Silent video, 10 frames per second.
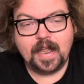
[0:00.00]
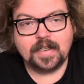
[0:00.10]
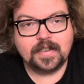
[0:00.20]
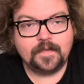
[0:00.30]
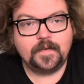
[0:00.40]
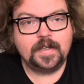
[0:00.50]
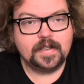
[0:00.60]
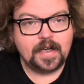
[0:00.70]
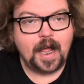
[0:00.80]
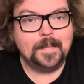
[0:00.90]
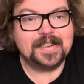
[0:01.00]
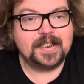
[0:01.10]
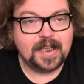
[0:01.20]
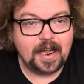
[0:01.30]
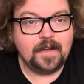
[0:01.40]
that's definitely the time it
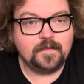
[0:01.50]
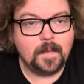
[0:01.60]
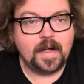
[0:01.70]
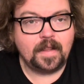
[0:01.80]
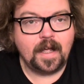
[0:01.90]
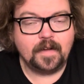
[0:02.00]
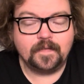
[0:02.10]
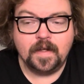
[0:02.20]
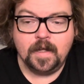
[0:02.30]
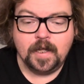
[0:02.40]
saved my life.